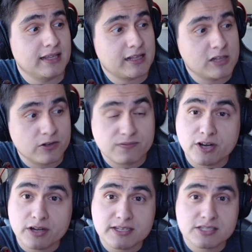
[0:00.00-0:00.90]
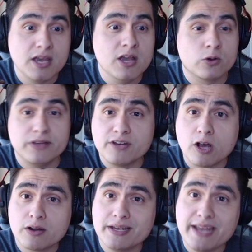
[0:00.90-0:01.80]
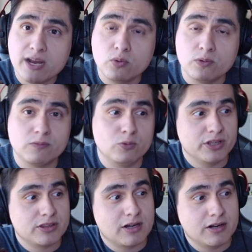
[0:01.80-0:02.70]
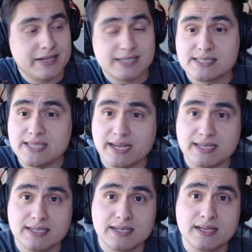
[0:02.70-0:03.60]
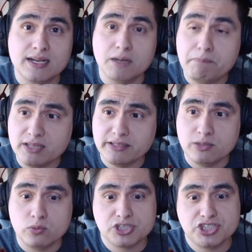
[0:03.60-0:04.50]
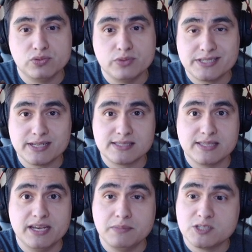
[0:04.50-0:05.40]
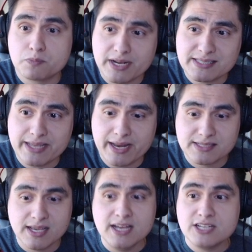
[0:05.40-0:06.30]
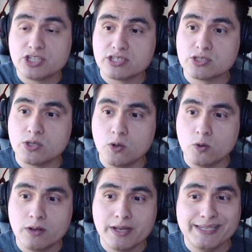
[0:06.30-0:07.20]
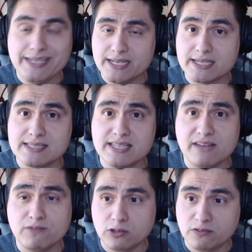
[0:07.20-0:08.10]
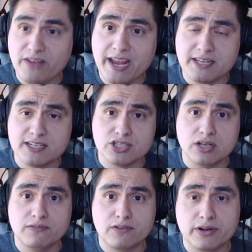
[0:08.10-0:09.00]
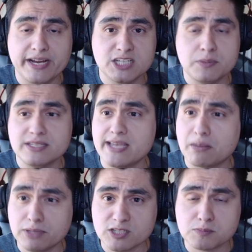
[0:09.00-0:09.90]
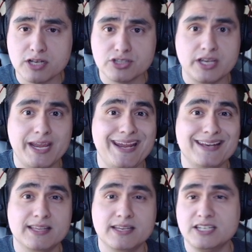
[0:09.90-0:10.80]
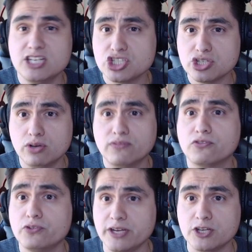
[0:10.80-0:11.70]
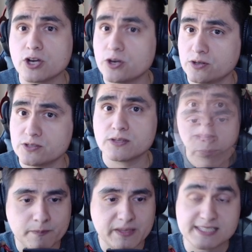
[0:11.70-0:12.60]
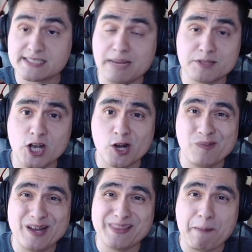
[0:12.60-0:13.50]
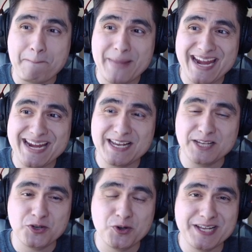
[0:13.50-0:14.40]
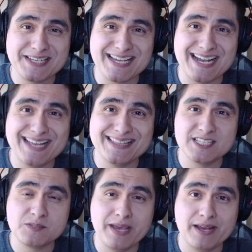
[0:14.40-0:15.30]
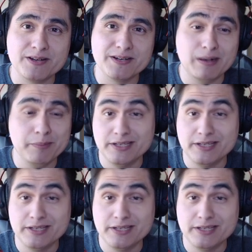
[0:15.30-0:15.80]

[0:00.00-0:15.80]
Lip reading: like Cloud of Darkness, or even Aranea with Aranea's second ability where she resets the enemy's break status, just so Yda can take full advantage of her HP attack plus and the additional free turns. It's time to talk about the main unit on this banner. I mean,